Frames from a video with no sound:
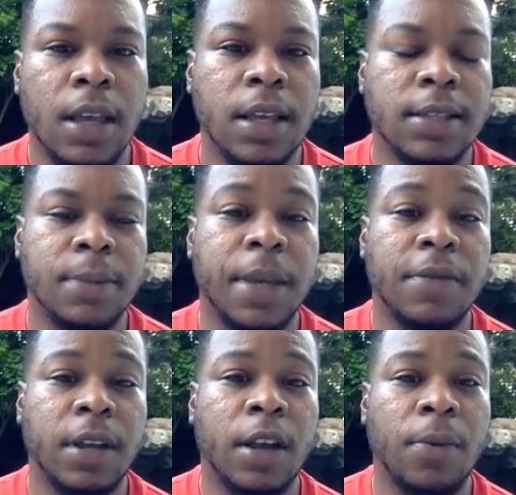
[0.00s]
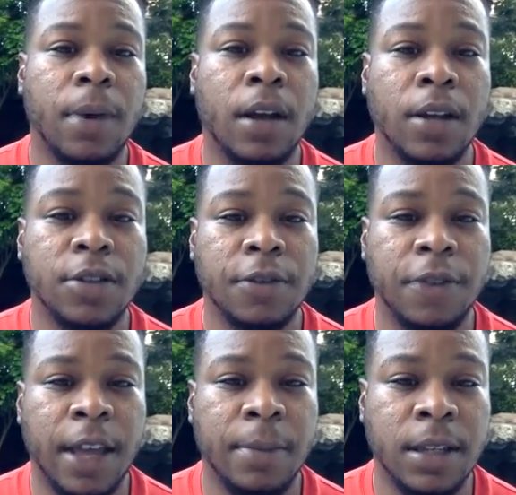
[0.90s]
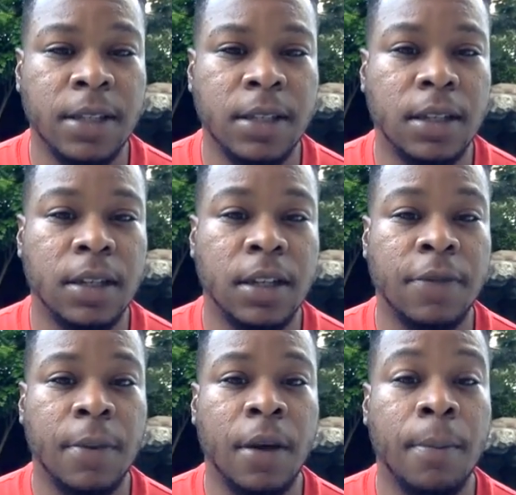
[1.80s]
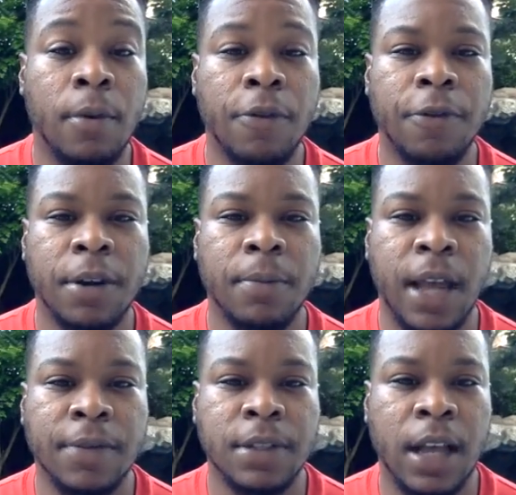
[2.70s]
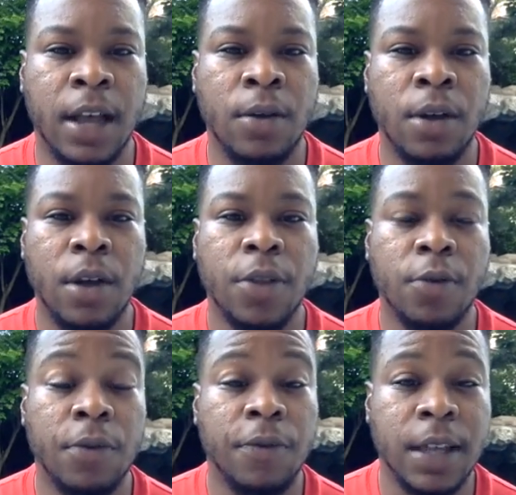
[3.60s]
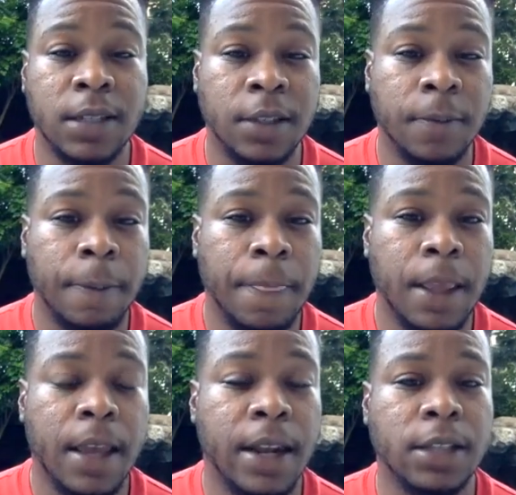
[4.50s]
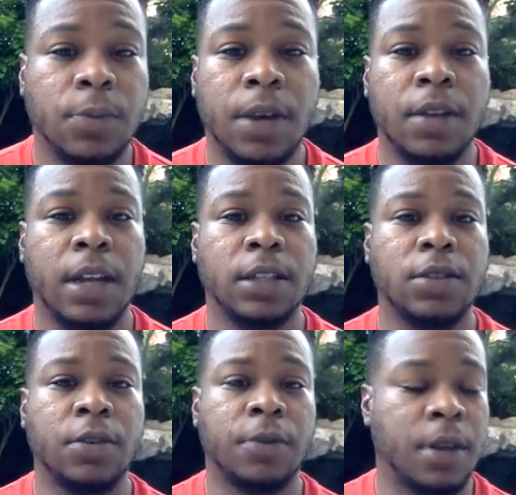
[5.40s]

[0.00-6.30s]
is to be able to help 100 families live a more freedom lifestyle through investing. And that's whether or not you're